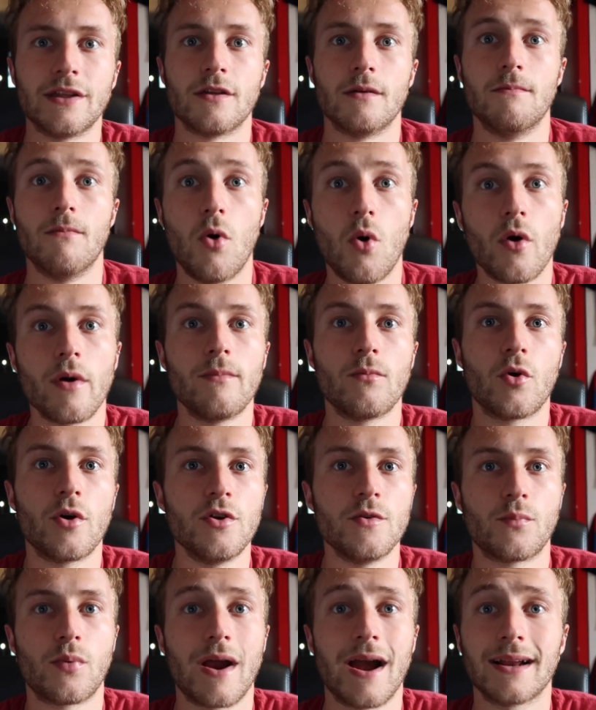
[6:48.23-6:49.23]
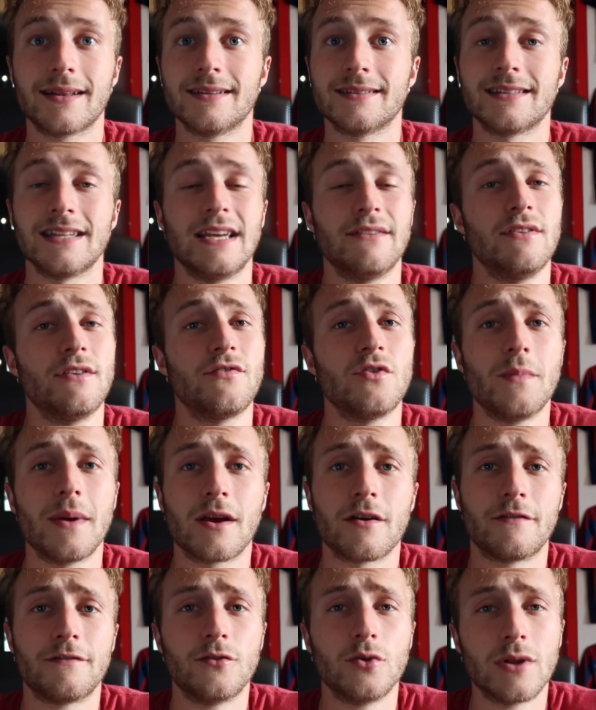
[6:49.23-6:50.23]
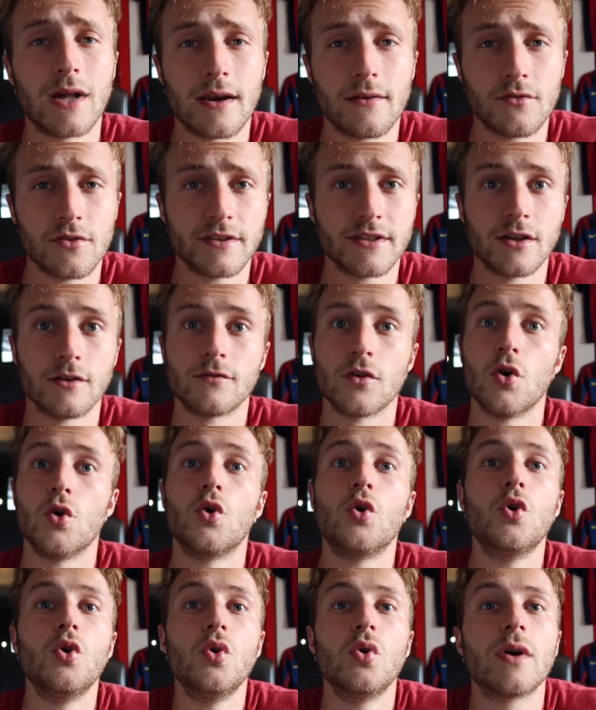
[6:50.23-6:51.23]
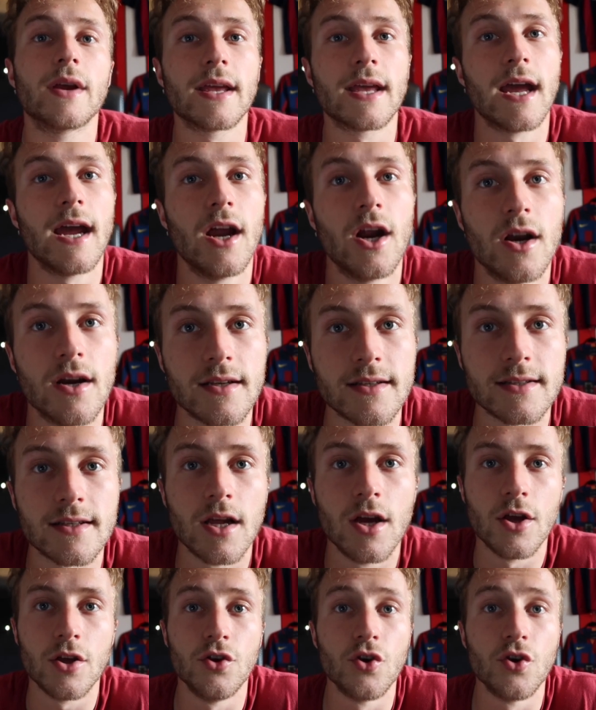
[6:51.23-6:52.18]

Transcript: The more and more you practice, even if you make a fool out of yourself, who cares?